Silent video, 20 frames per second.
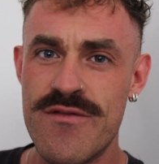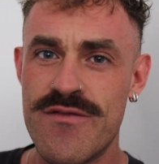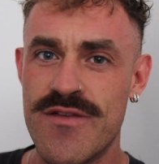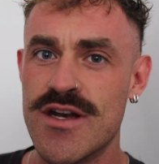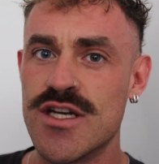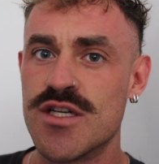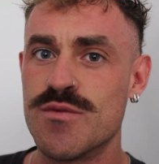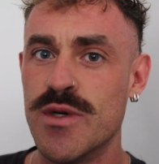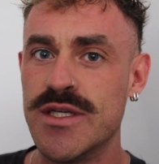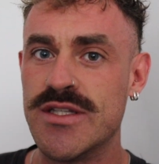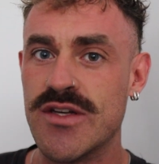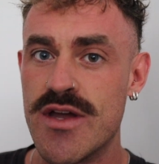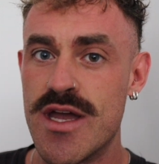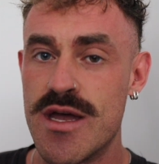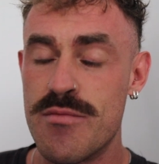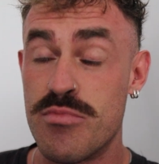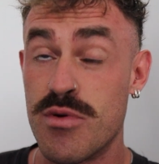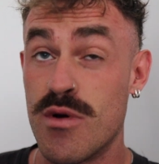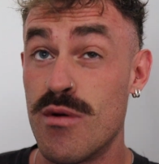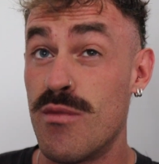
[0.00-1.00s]
finished my
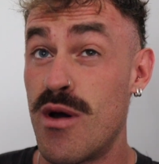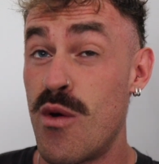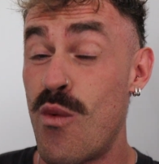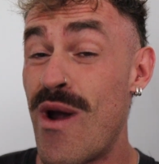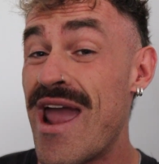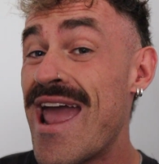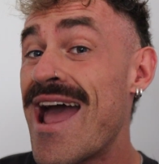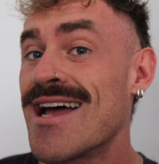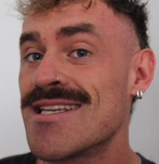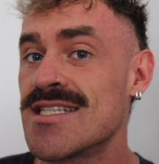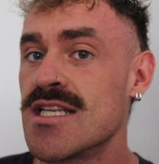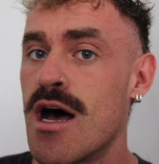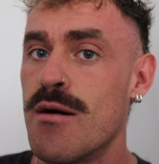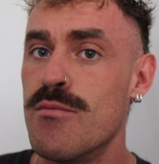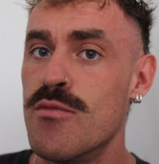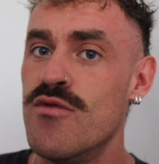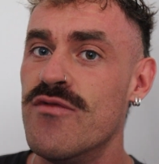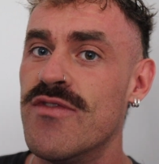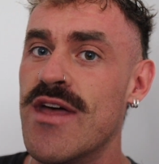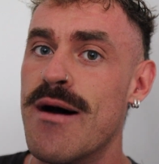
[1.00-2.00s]
diet, but my weight has
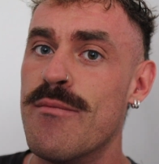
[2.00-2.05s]
not moved